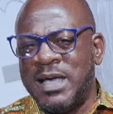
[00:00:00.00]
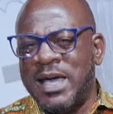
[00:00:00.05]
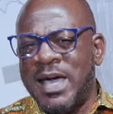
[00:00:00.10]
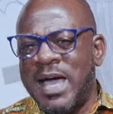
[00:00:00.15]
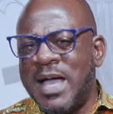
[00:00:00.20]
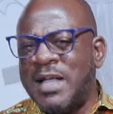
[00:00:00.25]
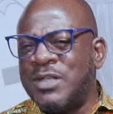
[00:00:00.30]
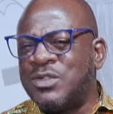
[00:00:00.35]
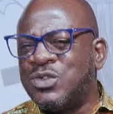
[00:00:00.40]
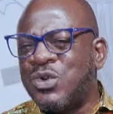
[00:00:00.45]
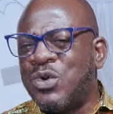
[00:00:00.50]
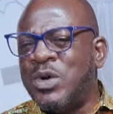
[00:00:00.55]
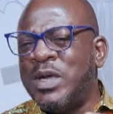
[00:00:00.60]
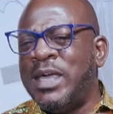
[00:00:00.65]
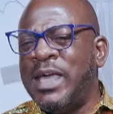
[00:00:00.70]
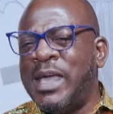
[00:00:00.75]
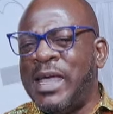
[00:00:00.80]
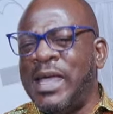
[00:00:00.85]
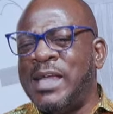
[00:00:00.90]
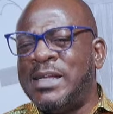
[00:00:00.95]
And so
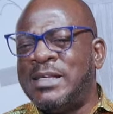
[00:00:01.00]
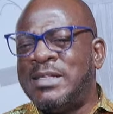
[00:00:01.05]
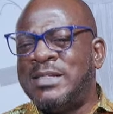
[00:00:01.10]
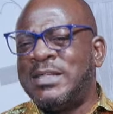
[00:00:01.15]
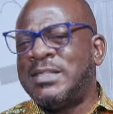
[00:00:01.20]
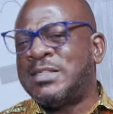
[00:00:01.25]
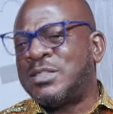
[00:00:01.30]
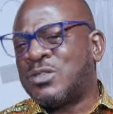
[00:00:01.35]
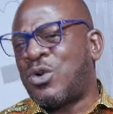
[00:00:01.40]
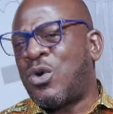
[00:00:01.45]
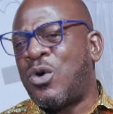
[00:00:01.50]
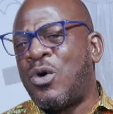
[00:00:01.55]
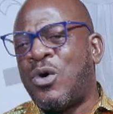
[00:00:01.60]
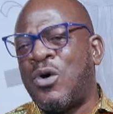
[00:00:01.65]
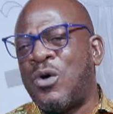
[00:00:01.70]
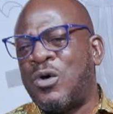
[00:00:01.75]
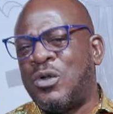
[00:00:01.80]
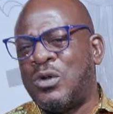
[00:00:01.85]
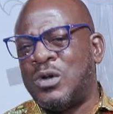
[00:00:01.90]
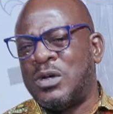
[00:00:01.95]
heed this
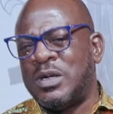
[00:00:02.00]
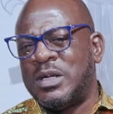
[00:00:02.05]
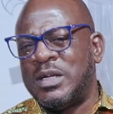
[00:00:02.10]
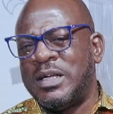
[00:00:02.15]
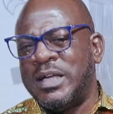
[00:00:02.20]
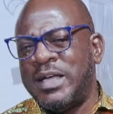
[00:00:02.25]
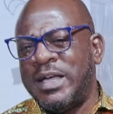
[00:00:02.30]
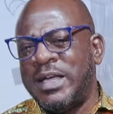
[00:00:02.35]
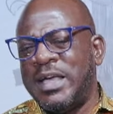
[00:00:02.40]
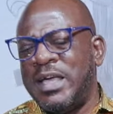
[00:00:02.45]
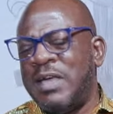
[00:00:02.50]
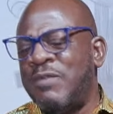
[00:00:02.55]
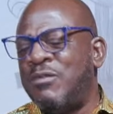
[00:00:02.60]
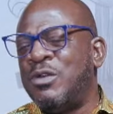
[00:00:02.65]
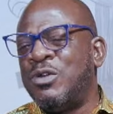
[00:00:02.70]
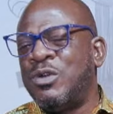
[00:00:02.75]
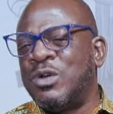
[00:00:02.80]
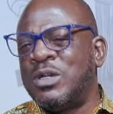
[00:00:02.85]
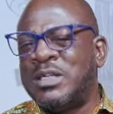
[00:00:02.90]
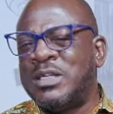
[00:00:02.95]
call,
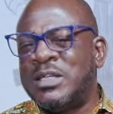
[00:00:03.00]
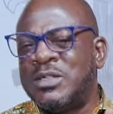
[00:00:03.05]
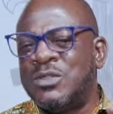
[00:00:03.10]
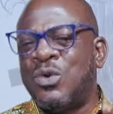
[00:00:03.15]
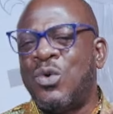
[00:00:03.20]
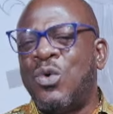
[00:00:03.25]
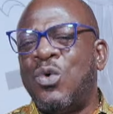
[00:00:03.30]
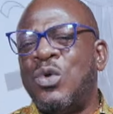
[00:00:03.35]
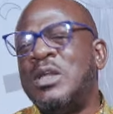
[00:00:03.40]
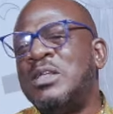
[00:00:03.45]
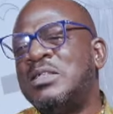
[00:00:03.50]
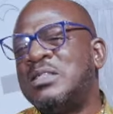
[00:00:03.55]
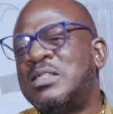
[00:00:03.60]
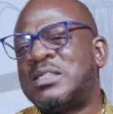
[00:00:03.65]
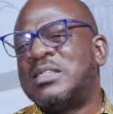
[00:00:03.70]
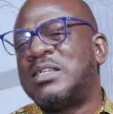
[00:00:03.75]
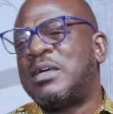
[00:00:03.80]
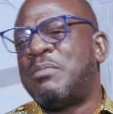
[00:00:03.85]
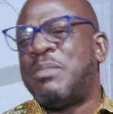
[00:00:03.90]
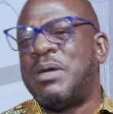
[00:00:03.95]
even on this holy
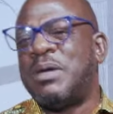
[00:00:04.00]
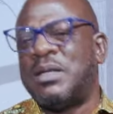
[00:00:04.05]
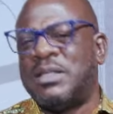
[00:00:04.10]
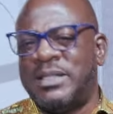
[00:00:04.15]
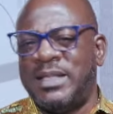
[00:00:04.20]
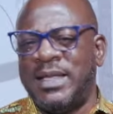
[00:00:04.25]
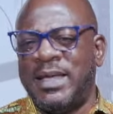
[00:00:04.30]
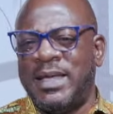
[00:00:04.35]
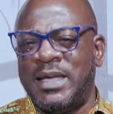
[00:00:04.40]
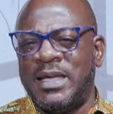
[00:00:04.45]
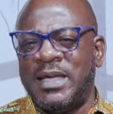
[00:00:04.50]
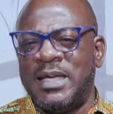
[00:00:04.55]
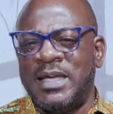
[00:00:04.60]
Sabbath day,